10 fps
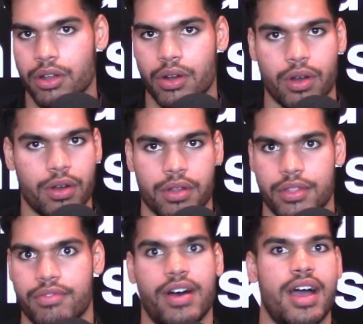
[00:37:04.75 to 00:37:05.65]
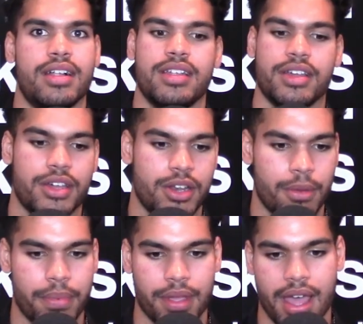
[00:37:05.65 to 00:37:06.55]
or, or, the violin
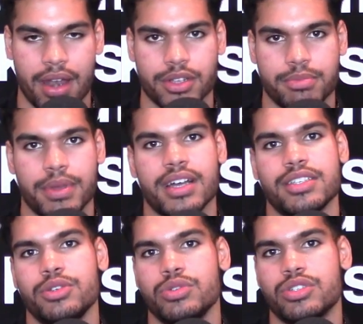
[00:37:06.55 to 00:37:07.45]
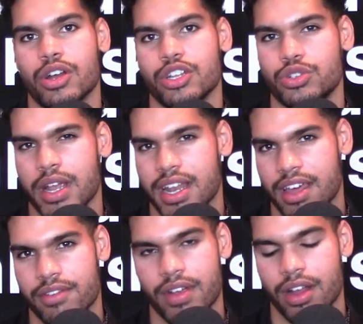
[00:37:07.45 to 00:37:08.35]
or piano it's because you started training
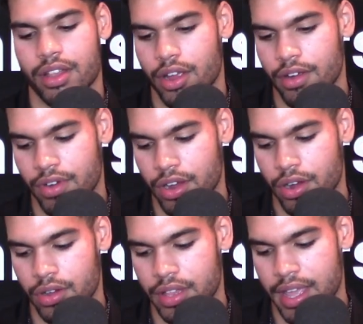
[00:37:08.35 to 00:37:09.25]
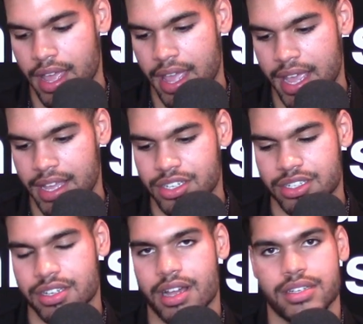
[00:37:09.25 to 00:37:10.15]
at a very very early age
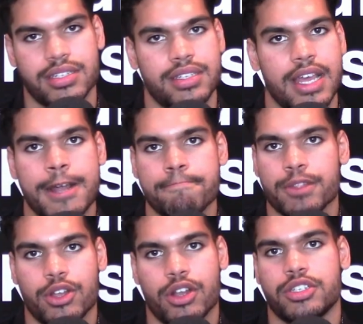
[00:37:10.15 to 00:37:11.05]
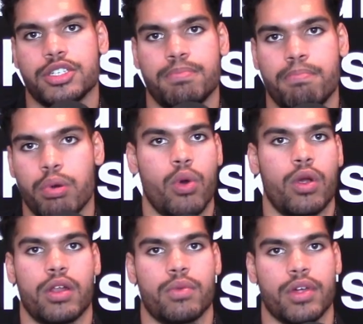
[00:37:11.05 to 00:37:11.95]
it's not just you're not just
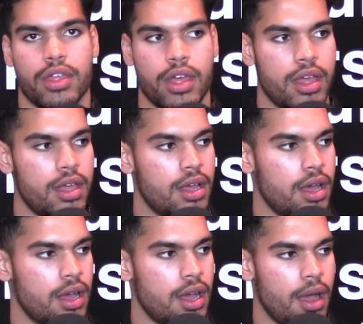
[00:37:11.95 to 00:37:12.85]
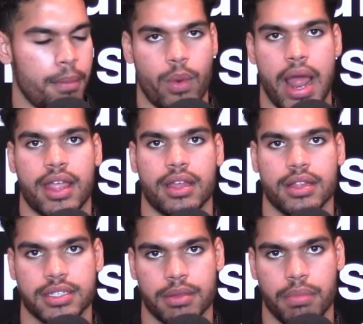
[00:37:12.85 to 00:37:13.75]
born with uh, a
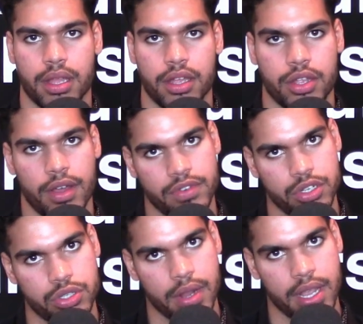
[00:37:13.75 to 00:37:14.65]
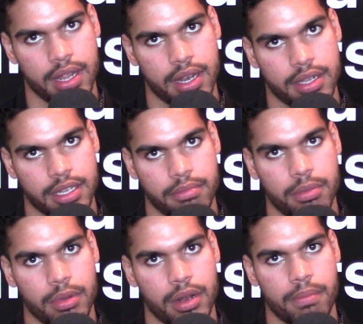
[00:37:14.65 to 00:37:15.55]
miraculous ability you have to train it some
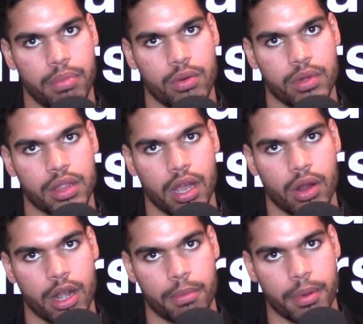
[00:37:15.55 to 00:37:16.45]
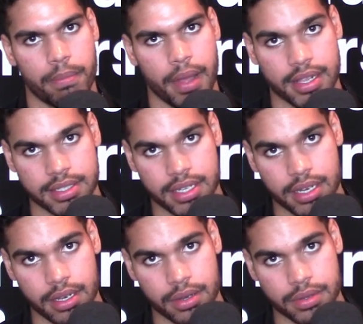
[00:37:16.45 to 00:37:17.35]
people are born with a greater
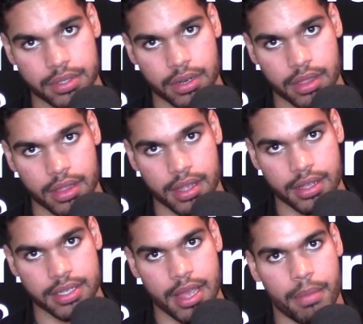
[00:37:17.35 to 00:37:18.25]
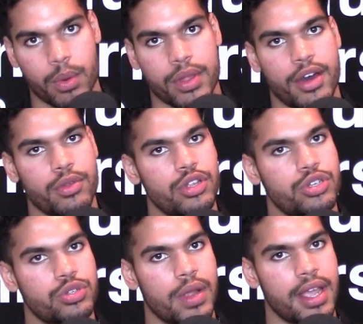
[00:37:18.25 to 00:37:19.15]
propensity to do certain things but without the
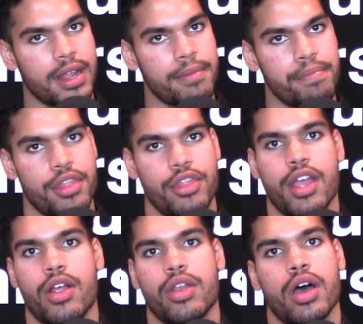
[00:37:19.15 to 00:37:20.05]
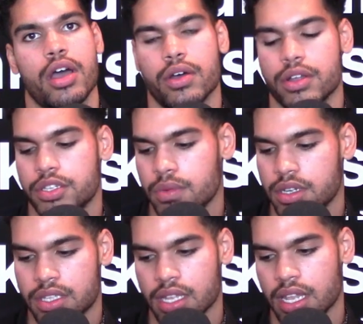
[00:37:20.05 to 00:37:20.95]
training they are not going to
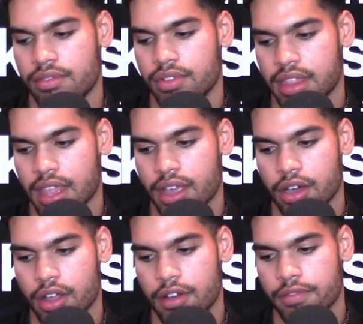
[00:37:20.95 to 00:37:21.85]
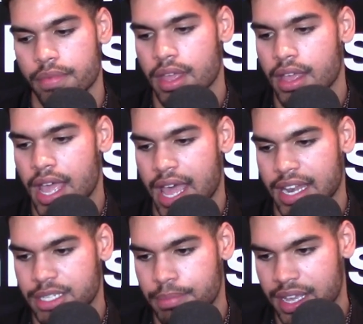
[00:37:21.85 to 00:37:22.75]
reach the level that they could have
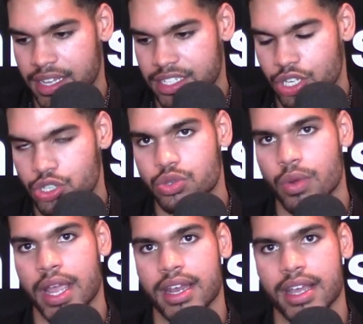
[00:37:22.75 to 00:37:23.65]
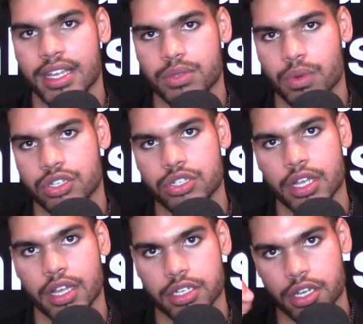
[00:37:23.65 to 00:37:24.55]
and it's because the training is what's
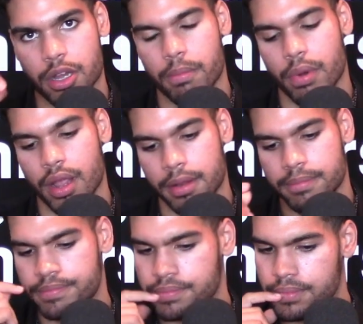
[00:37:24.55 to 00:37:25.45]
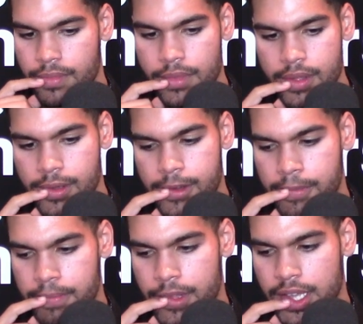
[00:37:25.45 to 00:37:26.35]
changing your brain
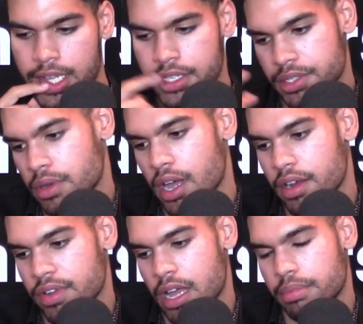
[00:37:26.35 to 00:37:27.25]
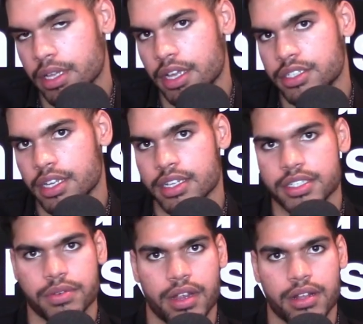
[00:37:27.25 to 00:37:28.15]
um, so kind of an application, I
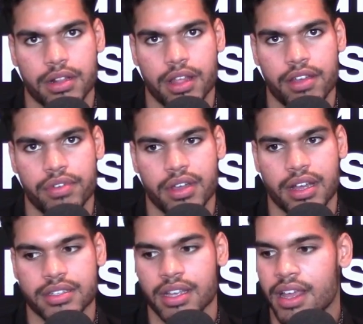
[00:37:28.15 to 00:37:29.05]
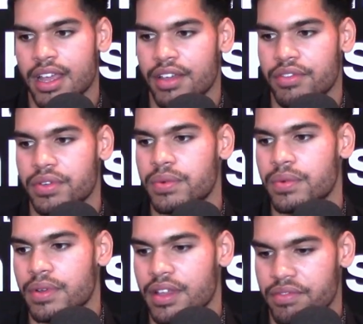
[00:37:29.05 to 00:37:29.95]
guess, to regular life, you guys. If
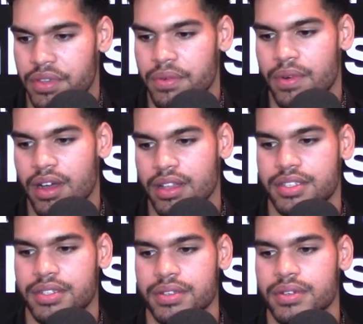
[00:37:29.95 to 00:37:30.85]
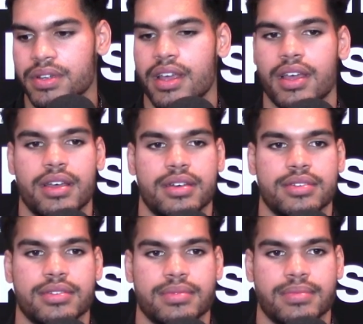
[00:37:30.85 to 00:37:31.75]
you if you want to
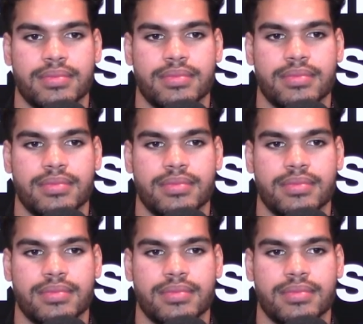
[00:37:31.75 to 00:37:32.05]
um,